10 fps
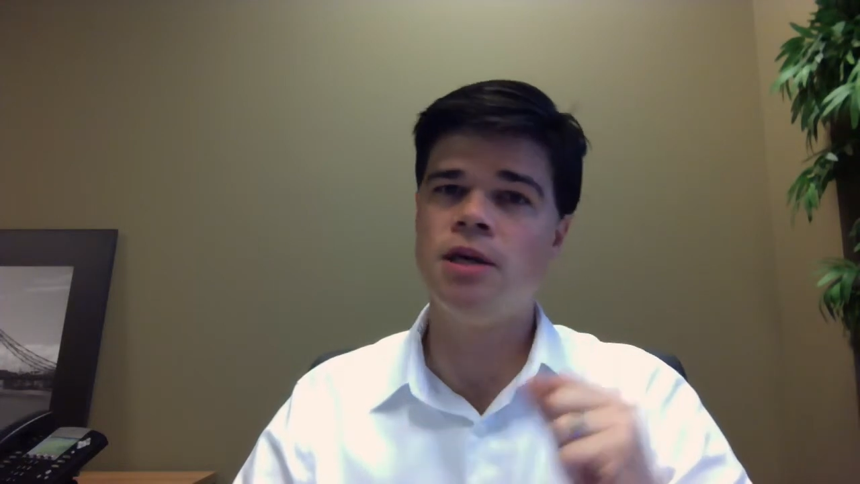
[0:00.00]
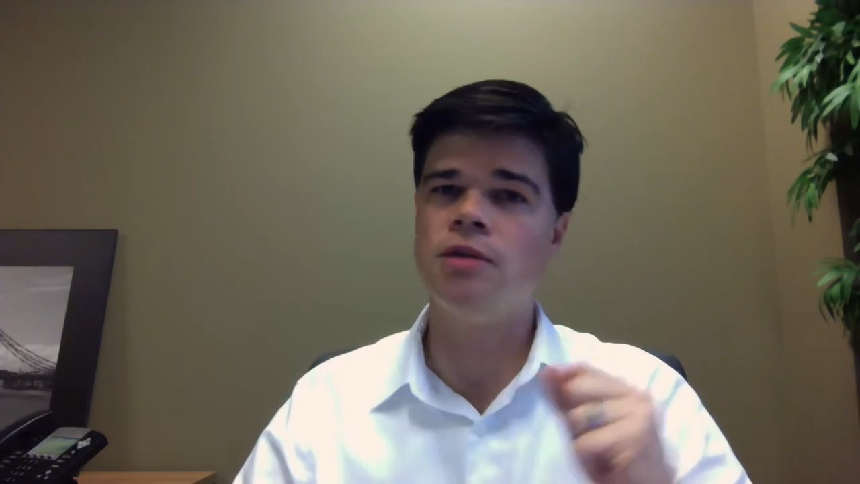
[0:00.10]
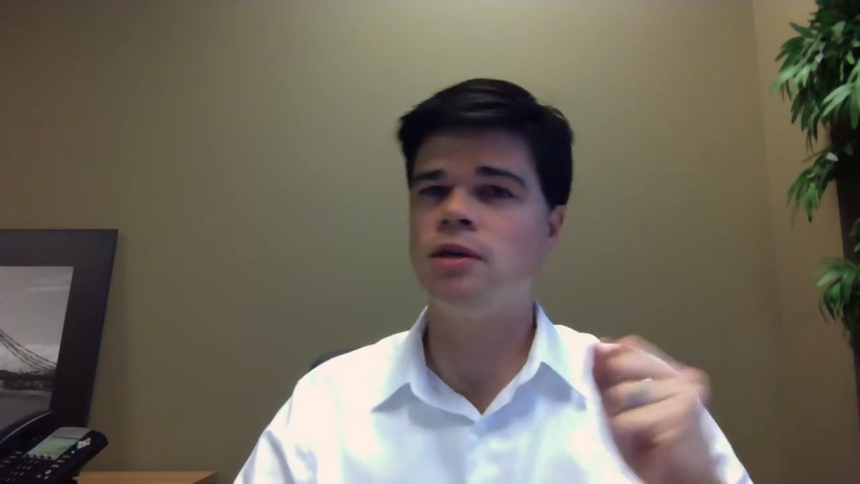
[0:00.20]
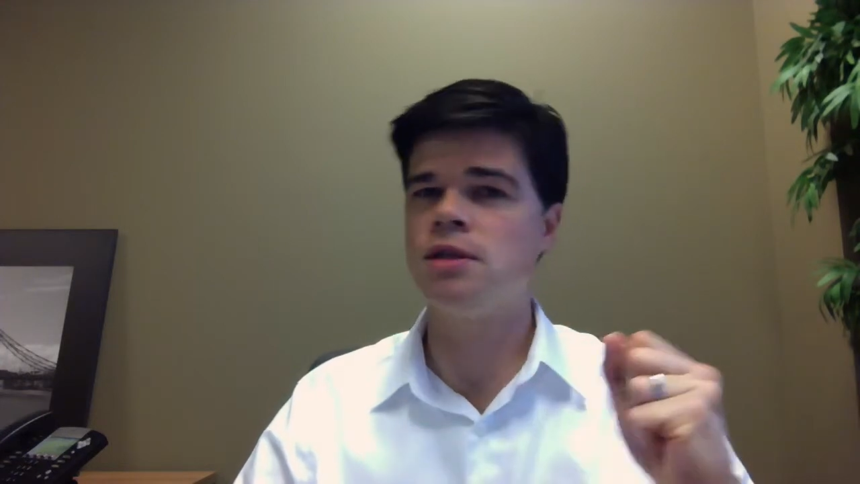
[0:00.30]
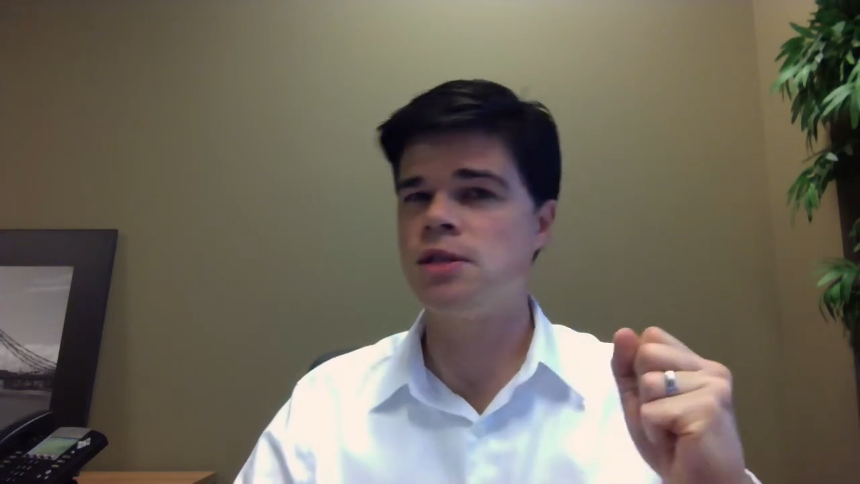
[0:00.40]

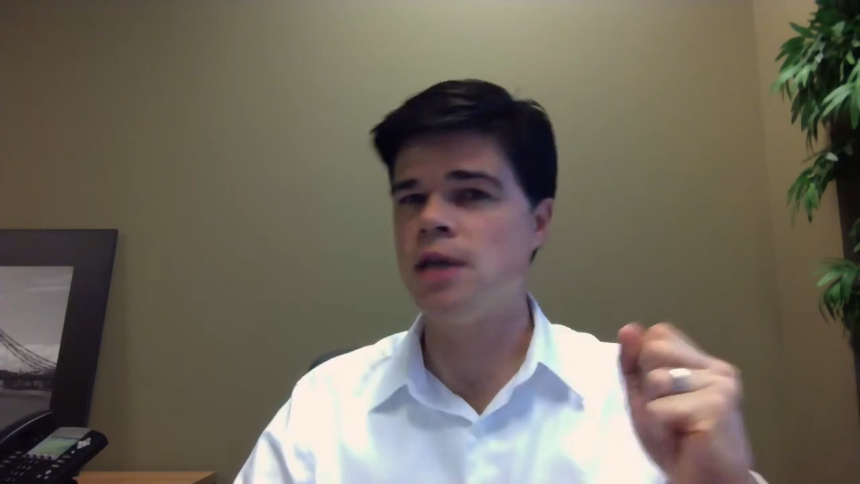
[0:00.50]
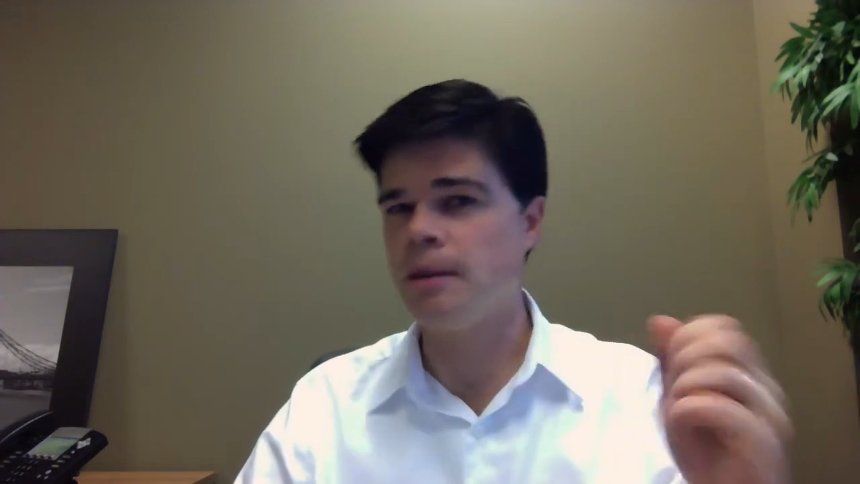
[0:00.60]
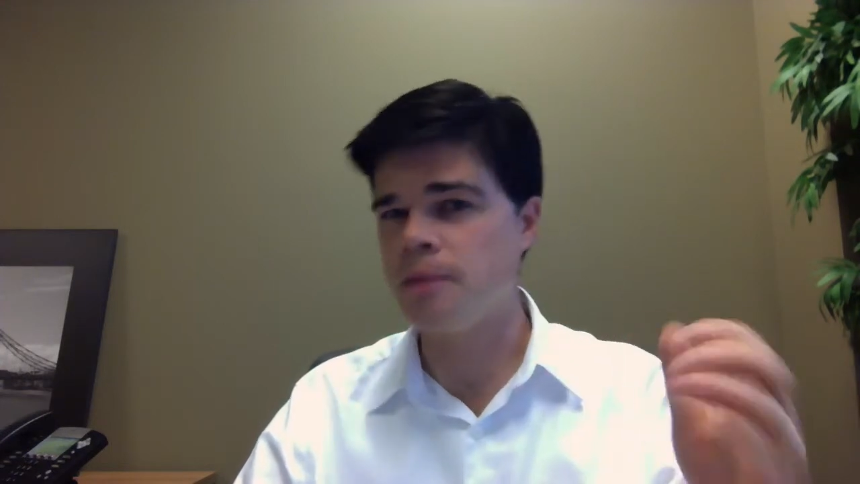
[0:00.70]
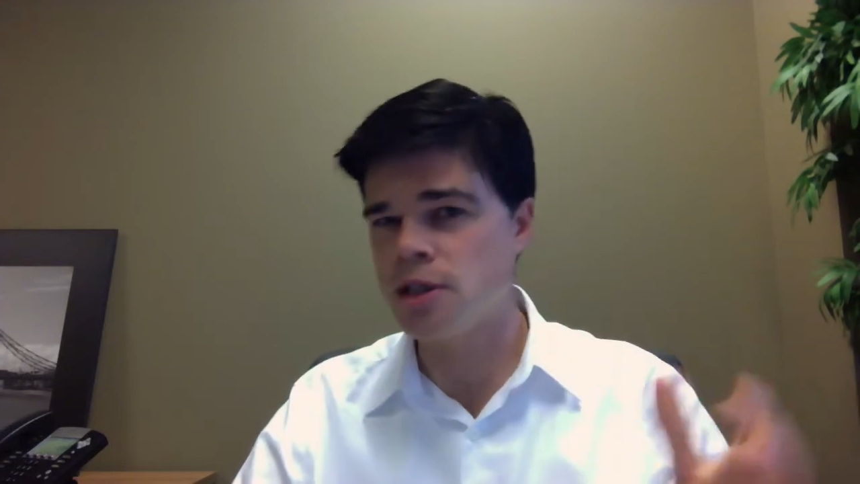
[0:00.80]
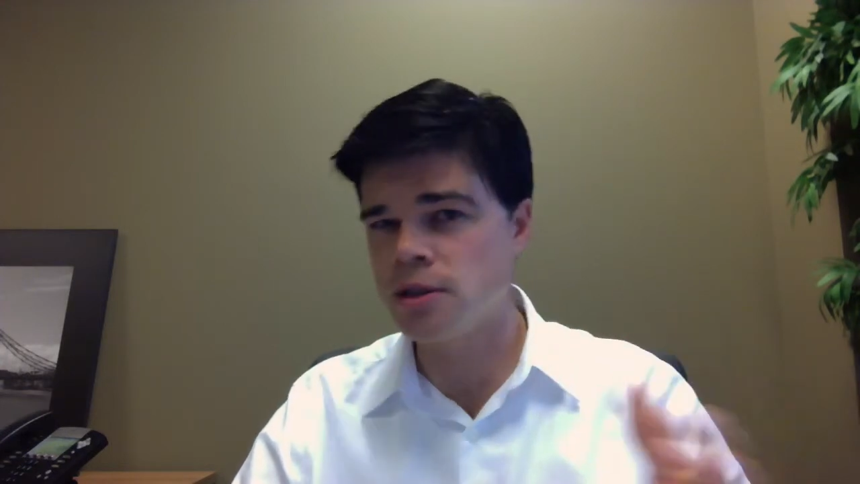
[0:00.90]
You can see
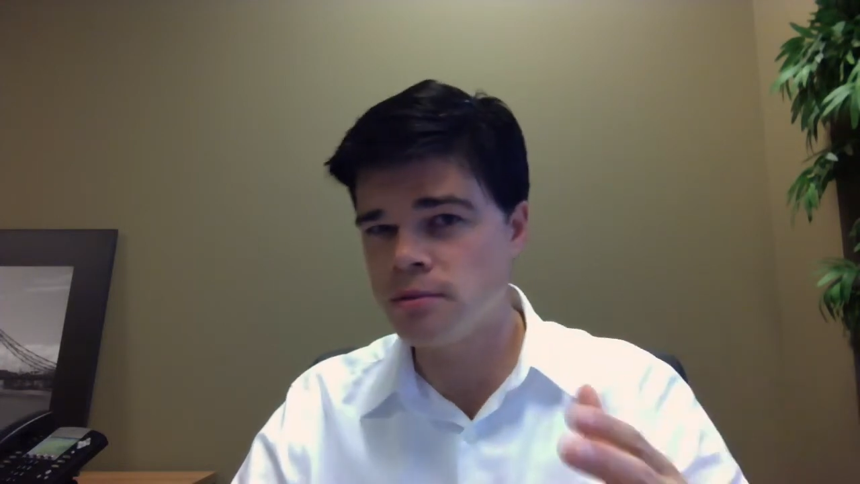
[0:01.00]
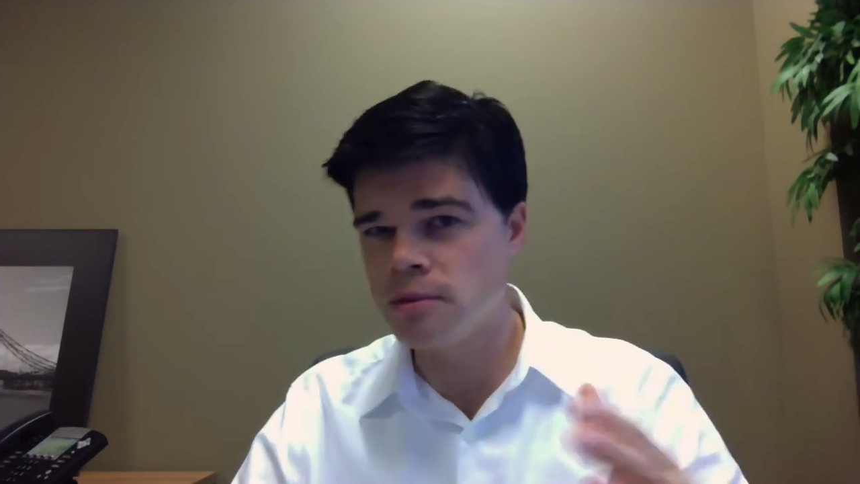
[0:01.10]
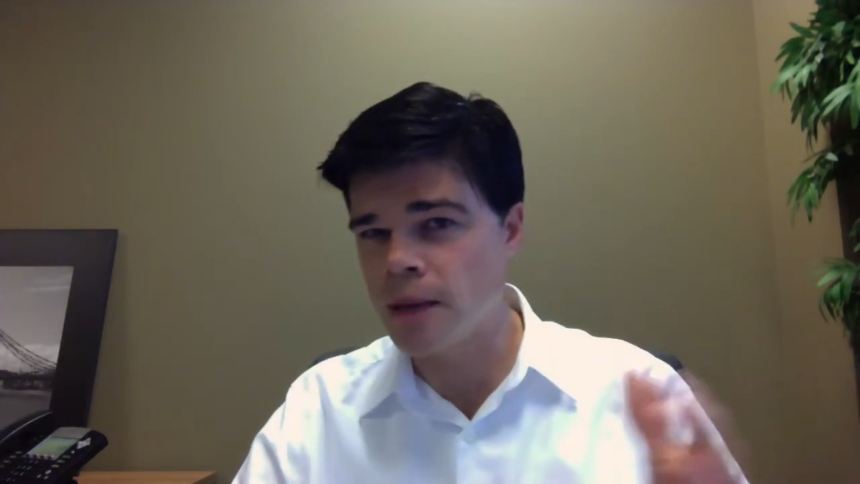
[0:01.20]
how much